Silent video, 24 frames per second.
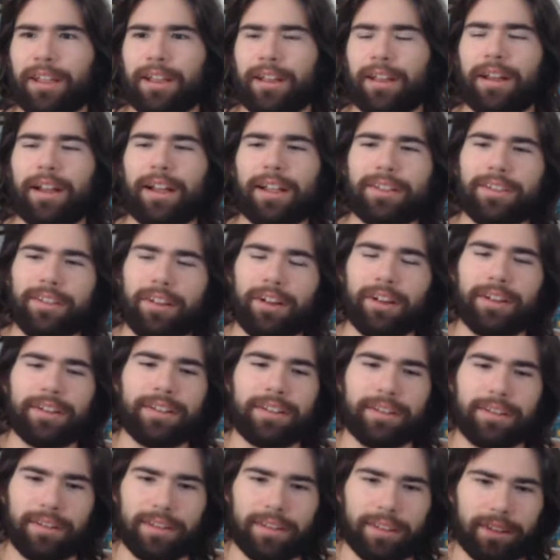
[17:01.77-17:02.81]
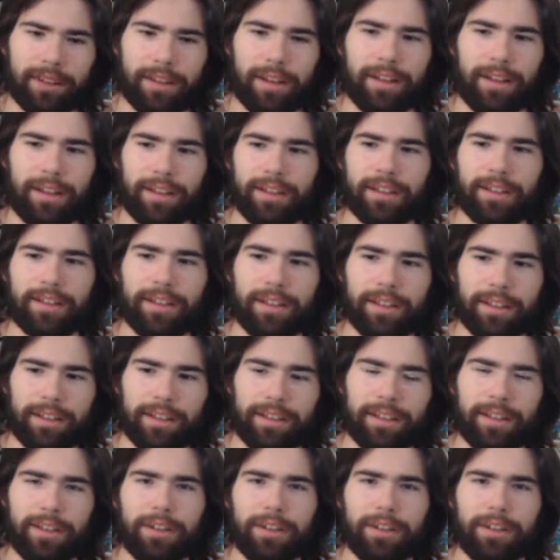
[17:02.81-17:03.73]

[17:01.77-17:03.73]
I talked to the guy that he